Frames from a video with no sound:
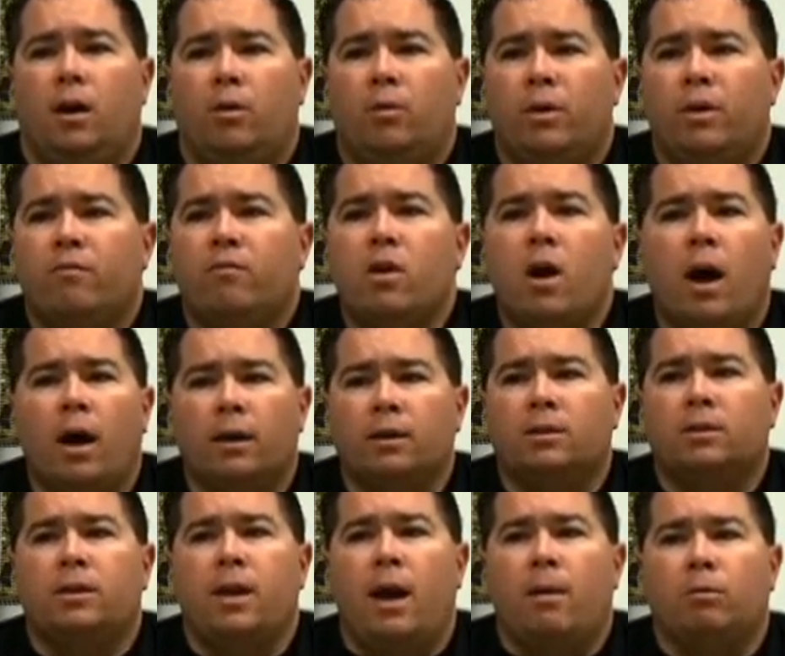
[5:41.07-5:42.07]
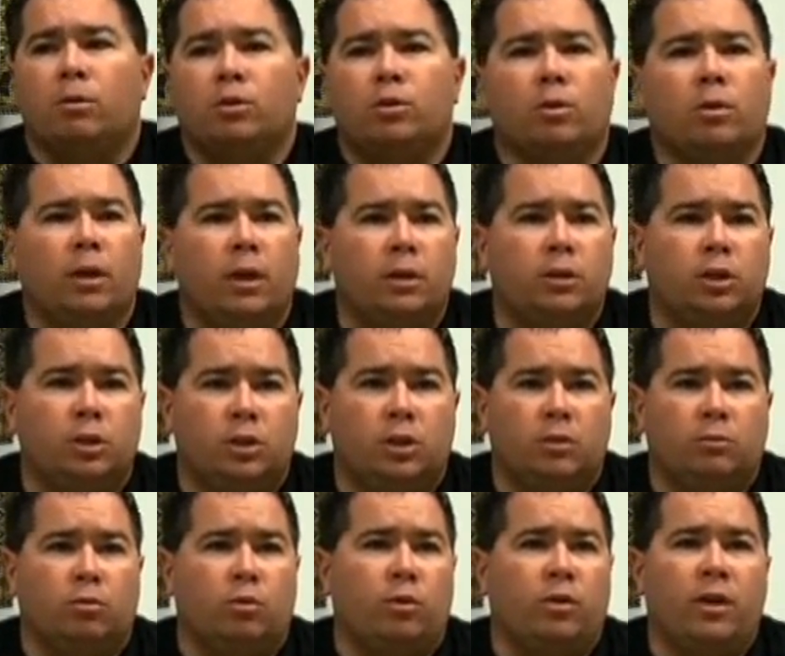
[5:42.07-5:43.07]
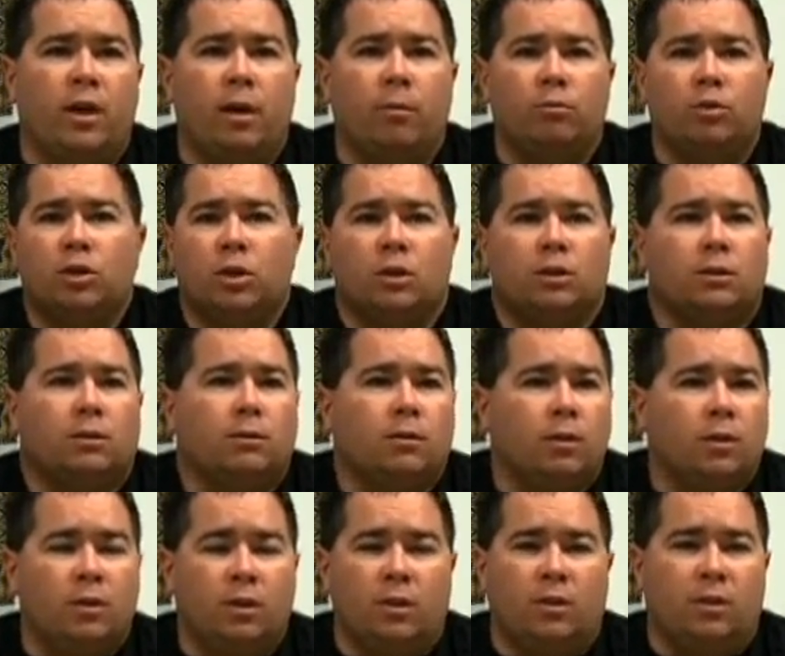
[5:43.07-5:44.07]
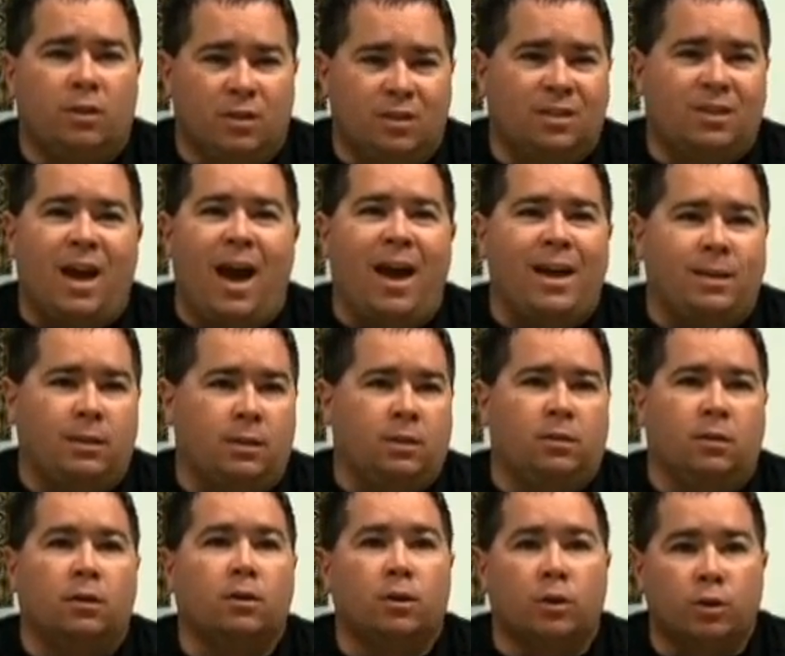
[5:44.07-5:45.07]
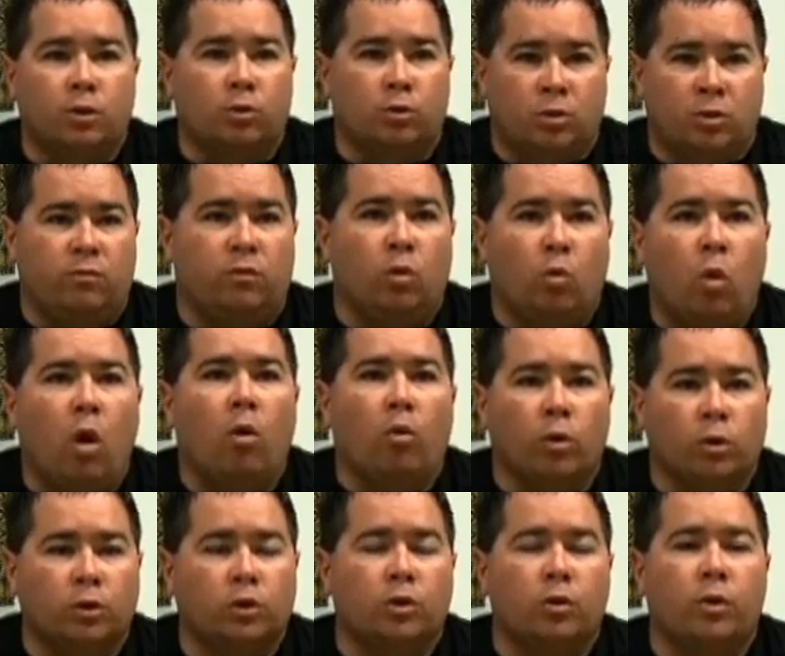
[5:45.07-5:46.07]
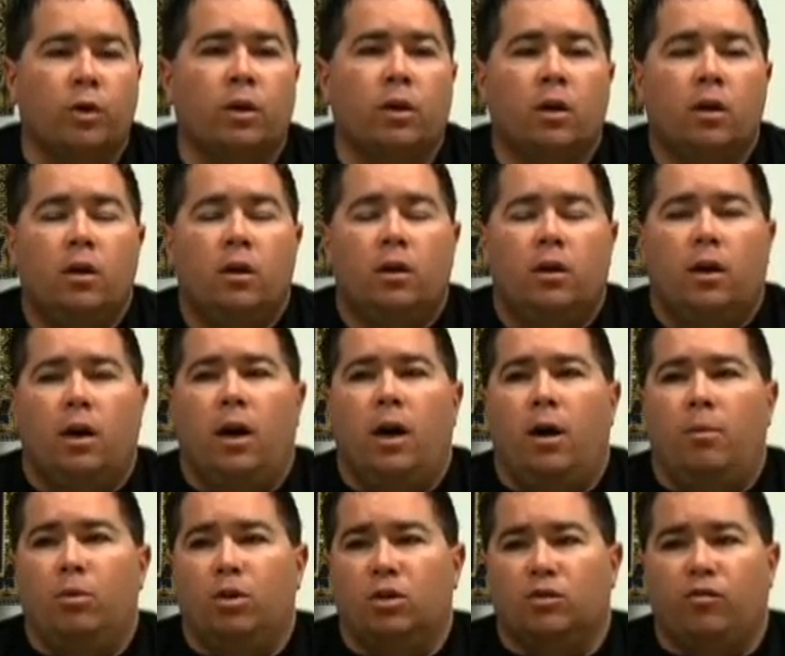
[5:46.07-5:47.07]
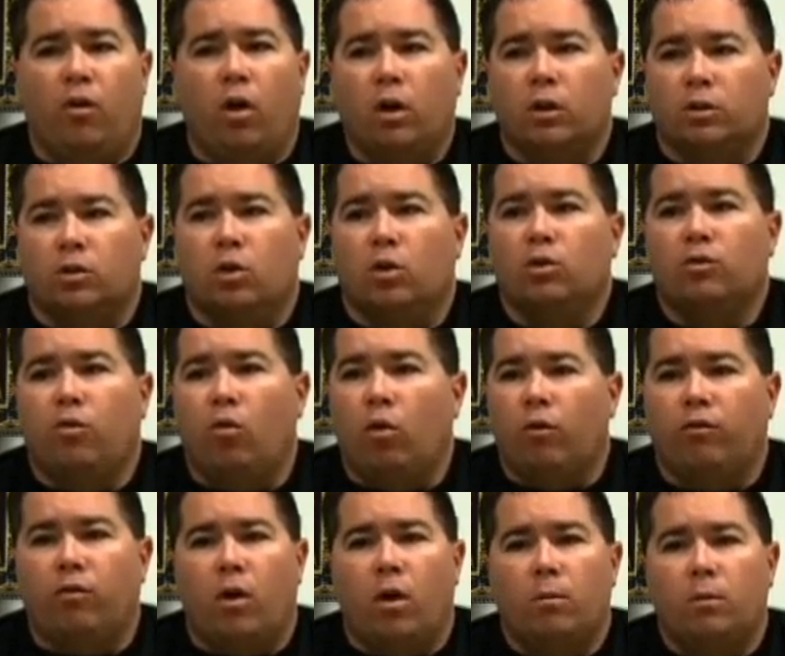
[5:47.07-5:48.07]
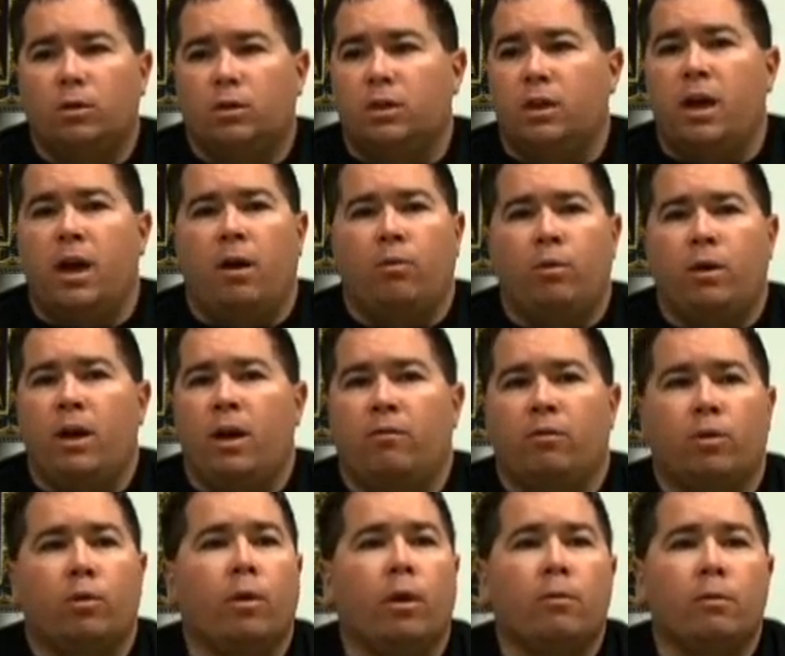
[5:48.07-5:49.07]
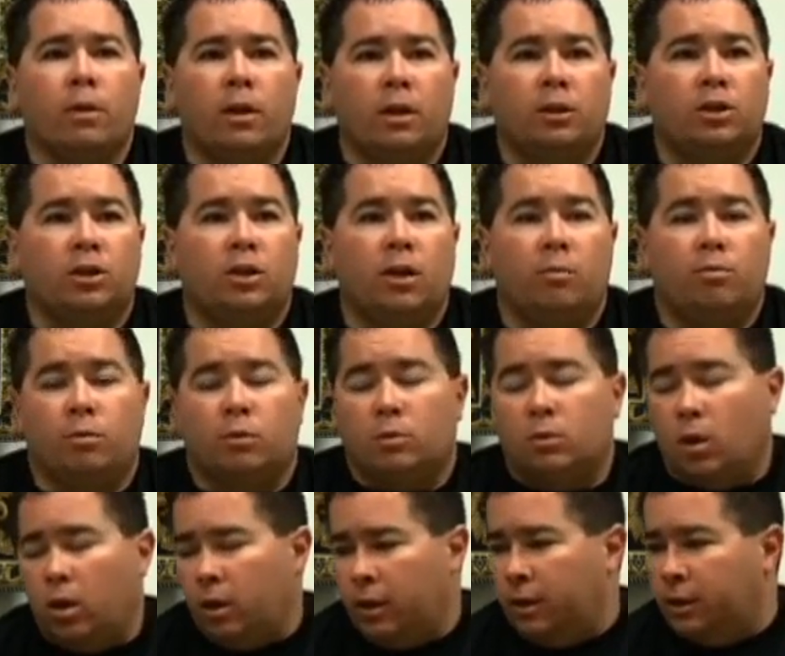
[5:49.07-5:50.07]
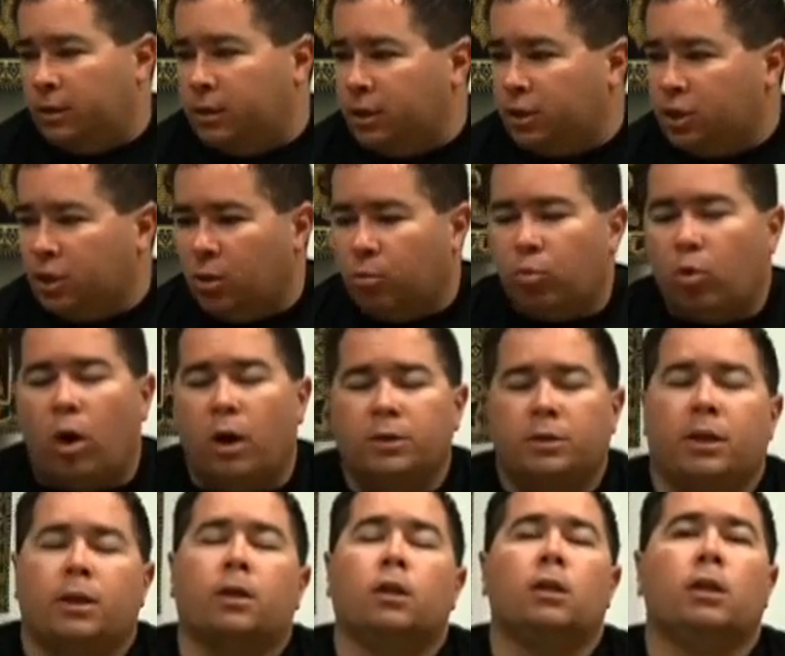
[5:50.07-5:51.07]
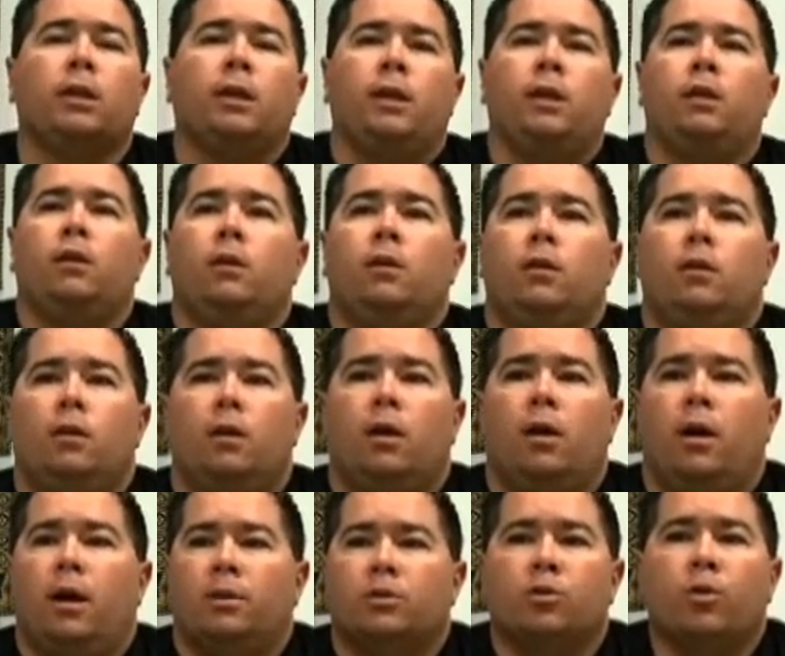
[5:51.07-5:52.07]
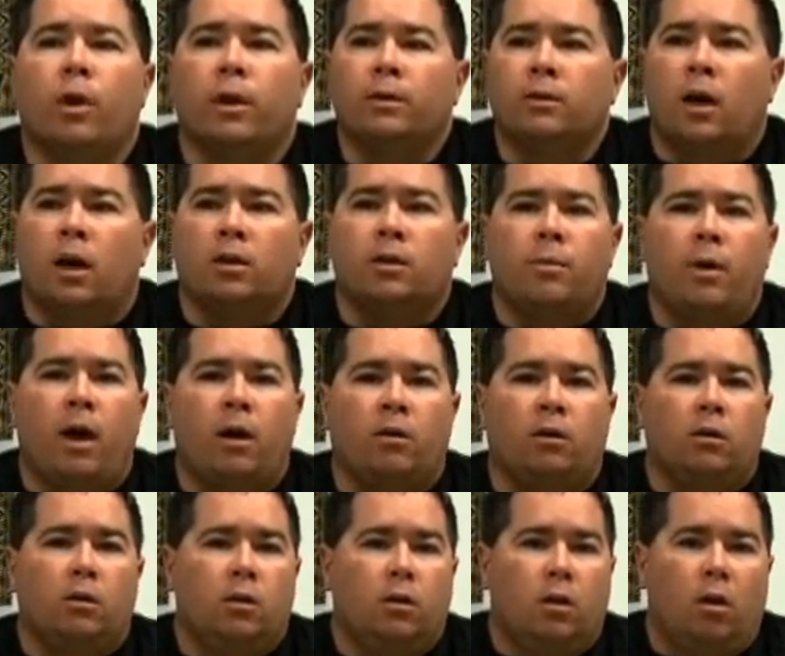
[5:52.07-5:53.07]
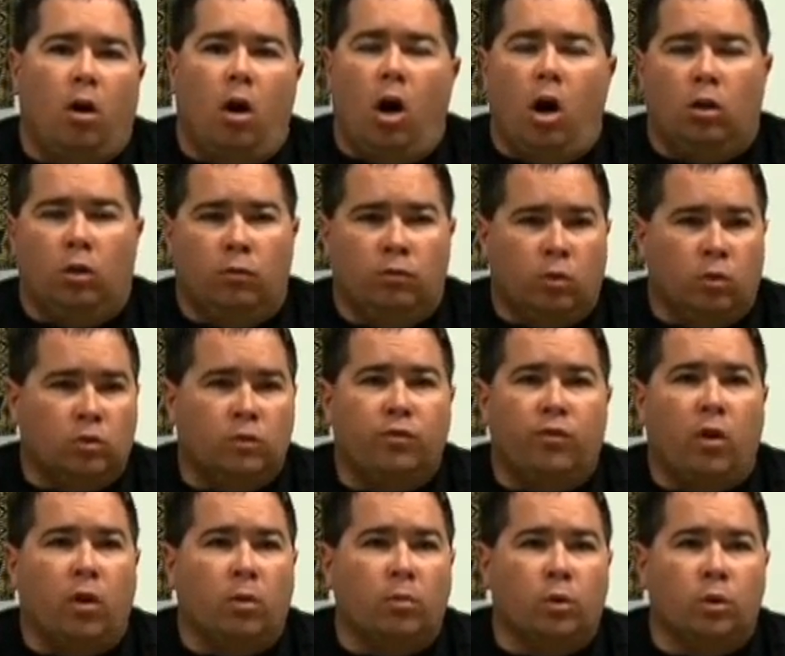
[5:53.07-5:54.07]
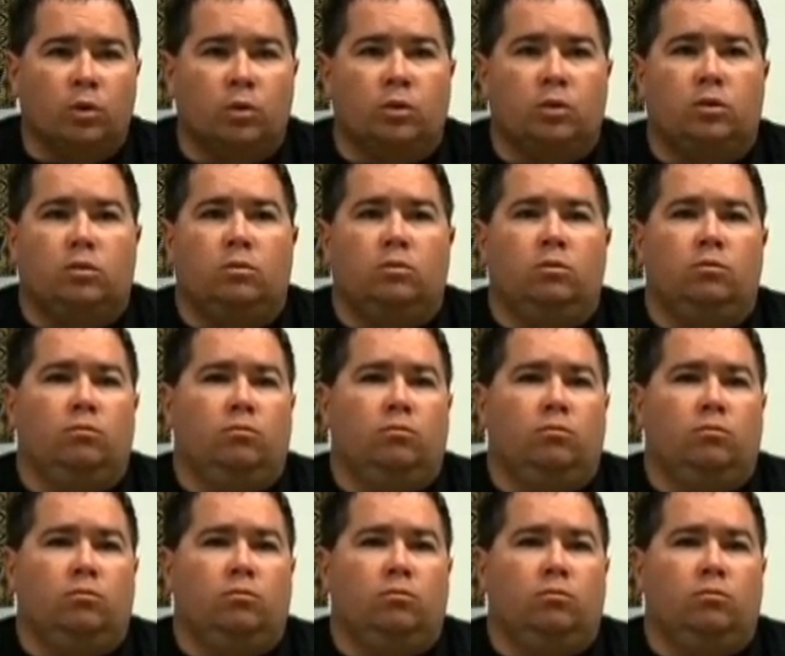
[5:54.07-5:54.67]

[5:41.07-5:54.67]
we have not established relationships with them. Just the size isn't conducive to what we're doing. But as far as those 4 farmers, yeah, we have a great relationship. In addition to Project Glean, as Greg talked about, all of those farmers